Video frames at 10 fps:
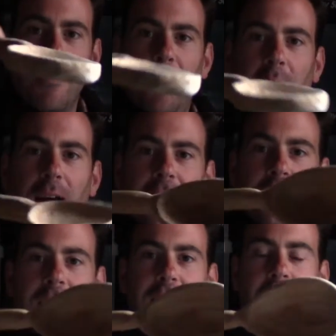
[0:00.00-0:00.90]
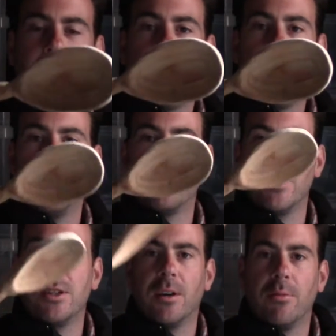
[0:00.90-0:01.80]
But you know, I was
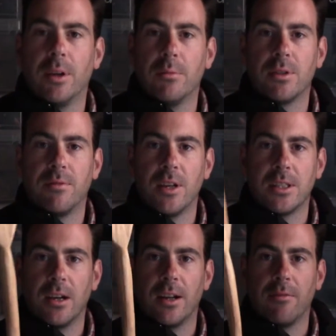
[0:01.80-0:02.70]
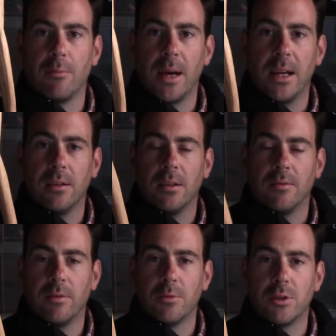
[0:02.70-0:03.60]
really chuffed with it. It was the first thing I'd ever made
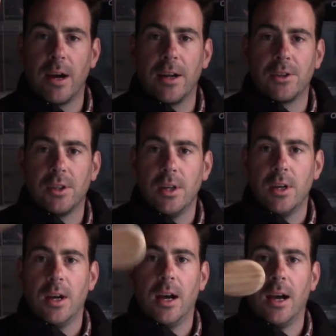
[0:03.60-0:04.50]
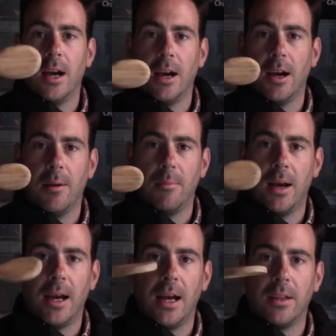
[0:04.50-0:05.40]
from scratch,
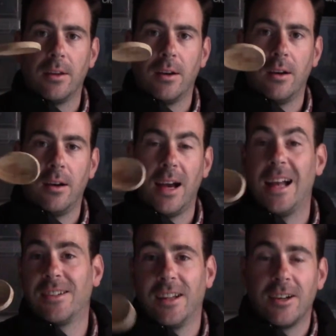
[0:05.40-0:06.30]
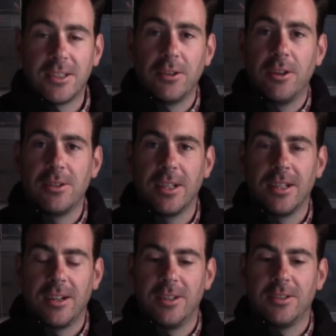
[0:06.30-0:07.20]
and actually I still use it.
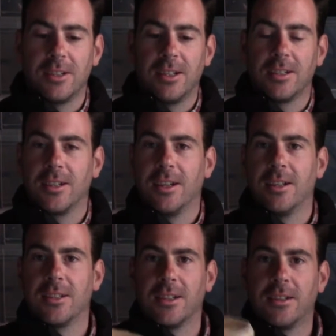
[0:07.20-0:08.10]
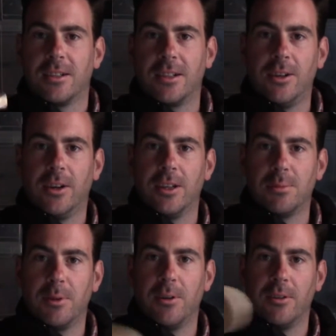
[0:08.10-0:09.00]
I use it as a cooking
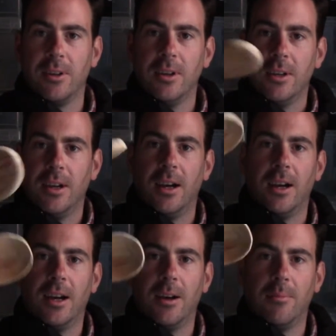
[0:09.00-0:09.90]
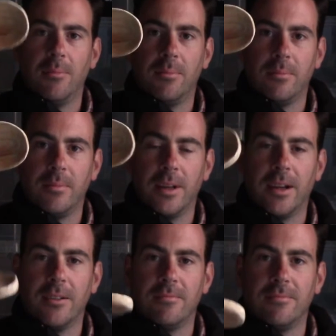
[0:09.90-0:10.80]
spoon, you know,